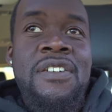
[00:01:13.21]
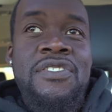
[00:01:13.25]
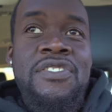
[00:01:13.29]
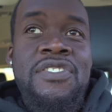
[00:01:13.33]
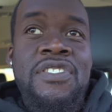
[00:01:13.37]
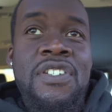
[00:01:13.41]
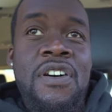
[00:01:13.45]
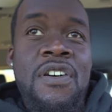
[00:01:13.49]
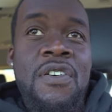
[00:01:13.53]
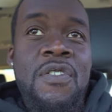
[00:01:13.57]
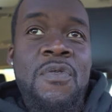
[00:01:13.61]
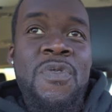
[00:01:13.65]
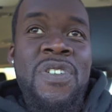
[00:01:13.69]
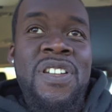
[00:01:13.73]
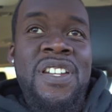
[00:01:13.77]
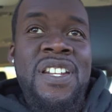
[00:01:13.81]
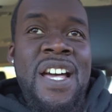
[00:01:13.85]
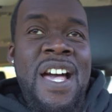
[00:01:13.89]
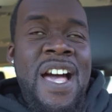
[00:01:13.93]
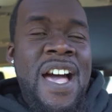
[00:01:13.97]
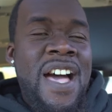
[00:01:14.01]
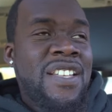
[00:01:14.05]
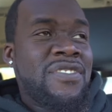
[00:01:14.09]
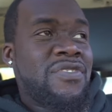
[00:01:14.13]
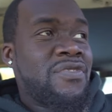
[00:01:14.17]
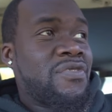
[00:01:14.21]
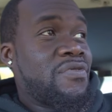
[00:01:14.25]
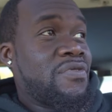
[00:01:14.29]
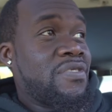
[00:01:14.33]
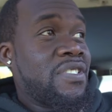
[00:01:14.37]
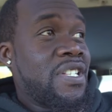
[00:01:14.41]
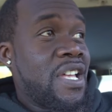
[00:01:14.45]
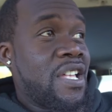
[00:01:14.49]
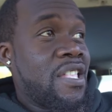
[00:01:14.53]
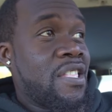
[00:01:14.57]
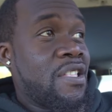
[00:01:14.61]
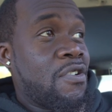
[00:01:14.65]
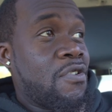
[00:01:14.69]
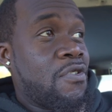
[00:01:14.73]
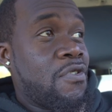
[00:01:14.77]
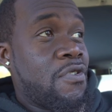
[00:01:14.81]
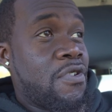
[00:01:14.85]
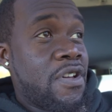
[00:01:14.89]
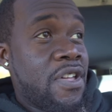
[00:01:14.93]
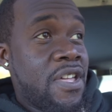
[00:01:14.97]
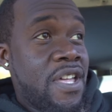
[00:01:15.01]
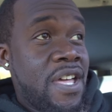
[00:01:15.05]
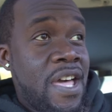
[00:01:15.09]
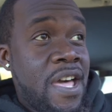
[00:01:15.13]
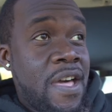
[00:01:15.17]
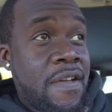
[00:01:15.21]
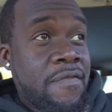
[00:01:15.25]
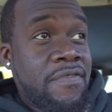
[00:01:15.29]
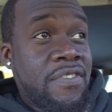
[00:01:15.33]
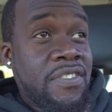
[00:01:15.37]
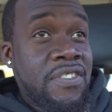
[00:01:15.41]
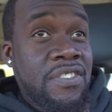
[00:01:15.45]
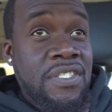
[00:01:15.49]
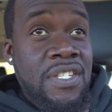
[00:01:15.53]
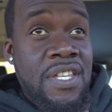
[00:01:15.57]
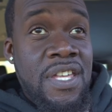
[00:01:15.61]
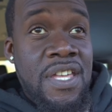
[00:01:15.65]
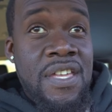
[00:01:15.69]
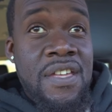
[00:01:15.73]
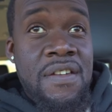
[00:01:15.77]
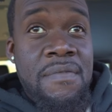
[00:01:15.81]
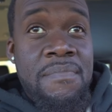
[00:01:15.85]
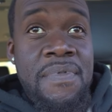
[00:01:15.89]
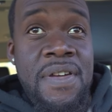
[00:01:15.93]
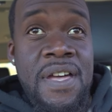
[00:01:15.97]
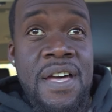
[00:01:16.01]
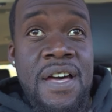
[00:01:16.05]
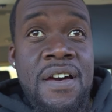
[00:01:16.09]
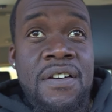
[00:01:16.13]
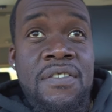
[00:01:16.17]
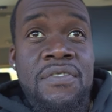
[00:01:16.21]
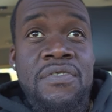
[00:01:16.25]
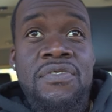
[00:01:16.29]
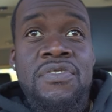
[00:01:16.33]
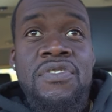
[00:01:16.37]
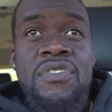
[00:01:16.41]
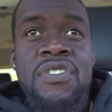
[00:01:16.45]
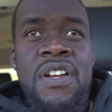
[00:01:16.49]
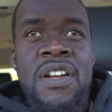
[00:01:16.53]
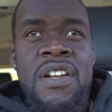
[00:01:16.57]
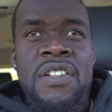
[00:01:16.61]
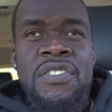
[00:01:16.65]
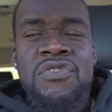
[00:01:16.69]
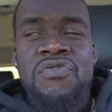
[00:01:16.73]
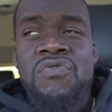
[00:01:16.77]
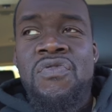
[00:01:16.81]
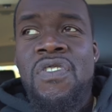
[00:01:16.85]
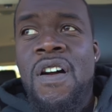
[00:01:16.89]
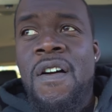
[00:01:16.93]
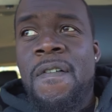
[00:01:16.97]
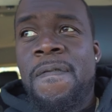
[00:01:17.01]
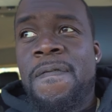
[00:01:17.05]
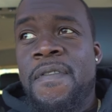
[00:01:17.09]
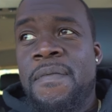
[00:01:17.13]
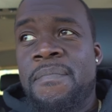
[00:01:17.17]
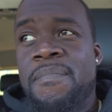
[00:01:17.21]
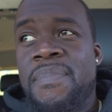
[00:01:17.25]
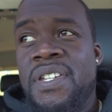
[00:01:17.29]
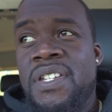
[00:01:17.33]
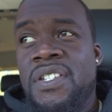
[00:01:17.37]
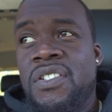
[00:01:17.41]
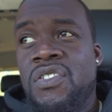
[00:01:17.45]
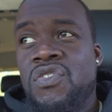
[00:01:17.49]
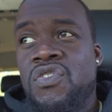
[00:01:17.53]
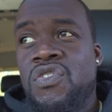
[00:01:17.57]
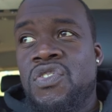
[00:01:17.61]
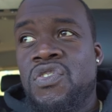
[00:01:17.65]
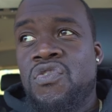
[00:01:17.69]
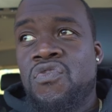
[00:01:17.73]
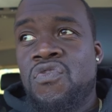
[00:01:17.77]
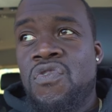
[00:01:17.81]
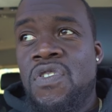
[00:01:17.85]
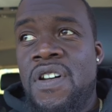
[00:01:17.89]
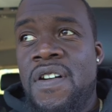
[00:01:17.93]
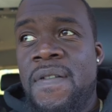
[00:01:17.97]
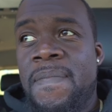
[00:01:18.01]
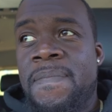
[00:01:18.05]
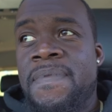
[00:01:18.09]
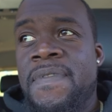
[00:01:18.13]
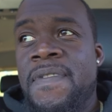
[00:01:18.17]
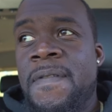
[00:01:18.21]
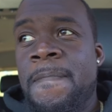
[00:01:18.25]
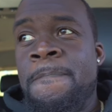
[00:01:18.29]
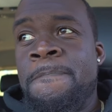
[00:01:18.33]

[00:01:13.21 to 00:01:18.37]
So what did Oscar De La Hoya have to say about Terence Crawford being stripped